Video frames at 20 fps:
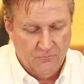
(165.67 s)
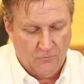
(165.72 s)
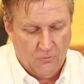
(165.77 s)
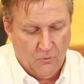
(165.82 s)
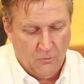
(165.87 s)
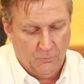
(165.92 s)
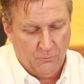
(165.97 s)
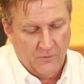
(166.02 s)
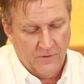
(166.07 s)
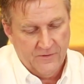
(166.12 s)

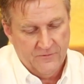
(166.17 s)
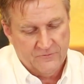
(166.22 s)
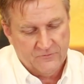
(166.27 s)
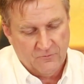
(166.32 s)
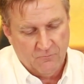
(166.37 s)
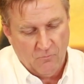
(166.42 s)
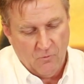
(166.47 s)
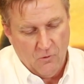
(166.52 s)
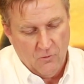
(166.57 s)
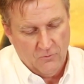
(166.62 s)
incorporated
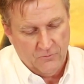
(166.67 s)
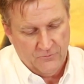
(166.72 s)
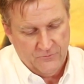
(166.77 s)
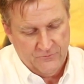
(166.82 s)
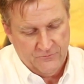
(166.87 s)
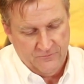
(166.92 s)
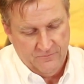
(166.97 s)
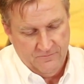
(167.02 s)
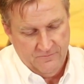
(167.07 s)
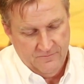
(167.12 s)
some
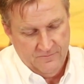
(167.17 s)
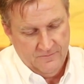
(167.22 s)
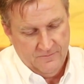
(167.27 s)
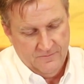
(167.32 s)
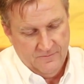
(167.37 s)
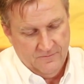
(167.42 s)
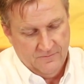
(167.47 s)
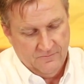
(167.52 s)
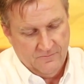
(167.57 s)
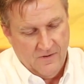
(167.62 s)
rollers.
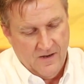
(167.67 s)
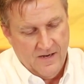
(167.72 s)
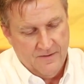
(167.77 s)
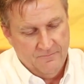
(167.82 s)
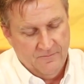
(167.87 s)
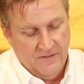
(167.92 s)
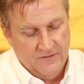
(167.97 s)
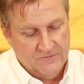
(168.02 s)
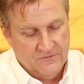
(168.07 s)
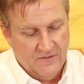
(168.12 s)

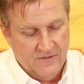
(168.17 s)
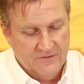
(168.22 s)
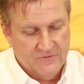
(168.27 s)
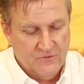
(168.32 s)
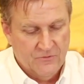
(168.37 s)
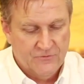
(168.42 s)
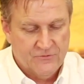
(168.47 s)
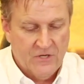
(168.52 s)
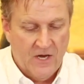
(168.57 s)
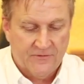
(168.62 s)
Right, makes it
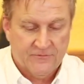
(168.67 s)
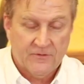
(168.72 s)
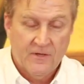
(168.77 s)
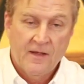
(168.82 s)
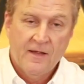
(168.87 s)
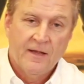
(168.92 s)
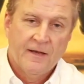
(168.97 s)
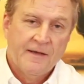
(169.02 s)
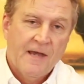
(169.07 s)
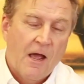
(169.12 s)
easy to adjust.
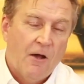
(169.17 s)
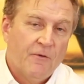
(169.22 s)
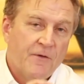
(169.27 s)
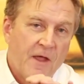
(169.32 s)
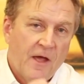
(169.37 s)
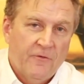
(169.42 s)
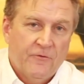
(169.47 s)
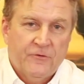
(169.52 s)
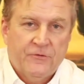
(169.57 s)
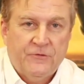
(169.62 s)
Now
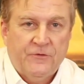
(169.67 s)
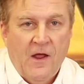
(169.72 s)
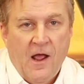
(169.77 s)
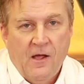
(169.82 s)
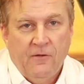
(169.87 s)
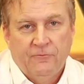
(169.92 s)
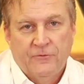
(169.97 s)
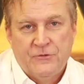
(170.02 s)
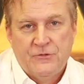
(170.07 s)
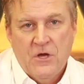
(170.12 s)
another
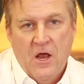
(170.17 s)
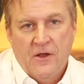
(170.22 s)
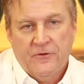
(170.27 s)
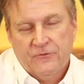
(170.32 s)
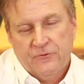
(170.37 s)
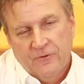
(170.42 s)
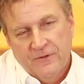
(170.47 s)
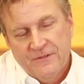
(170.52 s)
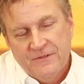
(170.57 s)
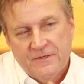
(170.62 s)
style of
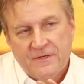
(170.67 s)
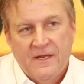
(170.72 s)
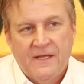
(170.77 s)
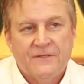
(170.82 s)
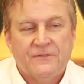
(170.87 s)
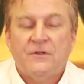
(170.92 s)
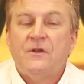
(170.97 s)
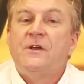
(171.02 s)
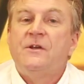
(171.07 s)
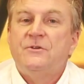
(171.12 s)
adjuster isn't
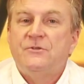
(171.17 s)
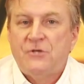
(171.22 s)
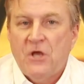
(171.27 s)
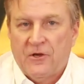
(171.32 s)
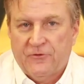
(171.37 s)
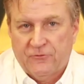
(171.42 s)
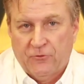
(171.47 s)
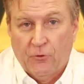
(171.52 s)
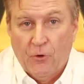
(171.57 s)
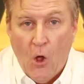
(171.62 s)
an
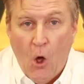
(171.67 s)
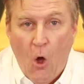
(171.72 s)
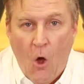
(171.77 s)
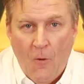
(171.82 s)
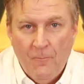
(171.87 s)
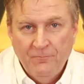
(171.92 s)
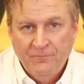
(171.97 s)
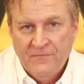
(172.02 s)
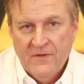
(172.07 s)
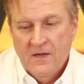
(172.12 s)
adjuster at
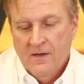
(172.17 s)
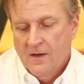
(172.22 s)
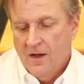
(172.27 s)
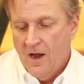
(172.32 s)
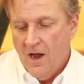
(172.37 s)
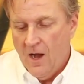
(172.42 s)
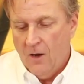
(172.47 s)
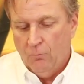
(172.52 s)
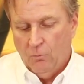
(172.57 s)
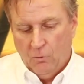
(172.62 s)
all,
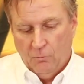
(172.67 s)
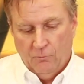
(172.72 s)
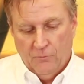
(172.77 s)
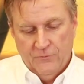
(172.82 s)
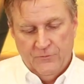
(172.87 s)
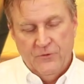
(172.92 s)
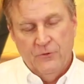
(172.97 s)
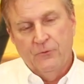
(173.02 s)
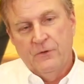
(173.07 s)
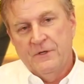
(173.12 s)
where
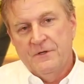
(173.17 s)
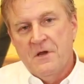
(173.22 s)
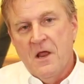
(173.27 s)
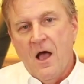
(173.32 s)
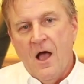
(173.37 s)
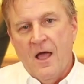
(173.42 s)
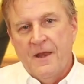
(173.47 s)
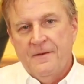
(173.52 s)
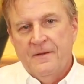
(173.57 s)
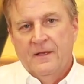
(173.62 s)
we're doing
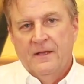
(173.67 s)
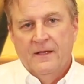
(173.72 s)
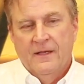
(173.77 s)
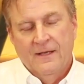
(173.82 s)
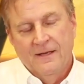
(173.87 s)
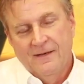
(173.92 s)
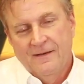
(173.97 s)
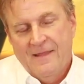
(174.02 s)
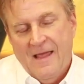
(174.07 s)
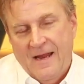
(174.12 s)
none.
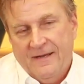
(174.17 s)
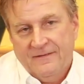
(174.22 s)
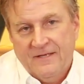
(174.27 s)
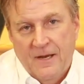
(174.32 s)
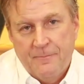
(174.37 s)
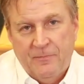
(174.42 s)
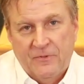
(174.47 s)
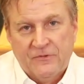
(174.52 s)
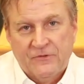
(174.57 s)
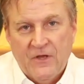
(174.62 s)
And in that
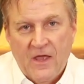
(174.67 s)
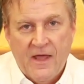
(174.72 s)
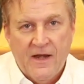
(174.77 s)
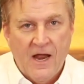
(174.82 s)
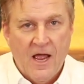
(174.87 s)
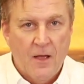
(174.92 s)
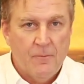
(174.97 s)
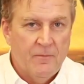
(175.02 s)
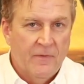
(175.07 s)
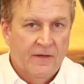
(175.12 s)
type of
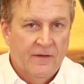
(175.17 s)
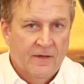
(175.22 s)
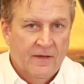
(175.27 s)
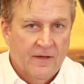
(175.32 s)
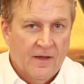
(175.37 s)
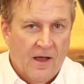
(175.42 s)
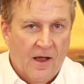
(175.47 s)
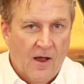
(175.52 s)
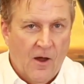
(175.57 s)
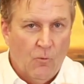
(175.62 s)
setup,
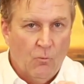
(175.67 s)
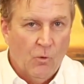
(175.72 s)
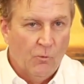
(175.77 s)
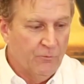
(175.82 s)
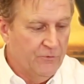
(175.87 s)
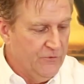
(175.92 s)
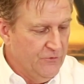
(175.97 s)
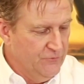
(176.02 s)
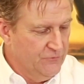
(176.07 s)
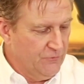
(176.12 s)
what
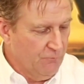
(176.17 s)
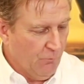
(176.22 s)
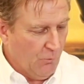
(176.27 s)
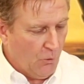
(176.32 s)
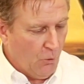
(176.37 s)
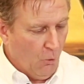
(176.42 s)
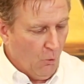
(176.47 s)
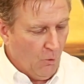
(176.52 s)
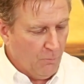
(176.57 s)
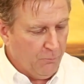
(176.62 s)
we do is we
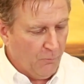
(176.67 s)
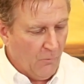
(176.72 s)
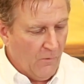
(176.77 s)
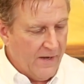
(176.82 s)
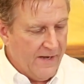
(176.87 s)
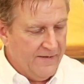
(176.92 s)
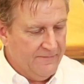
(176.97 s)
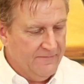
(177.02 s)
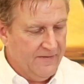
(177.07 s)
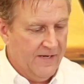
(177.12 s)

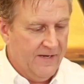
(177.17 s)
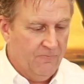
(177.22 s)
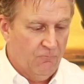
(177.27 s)
incorporate a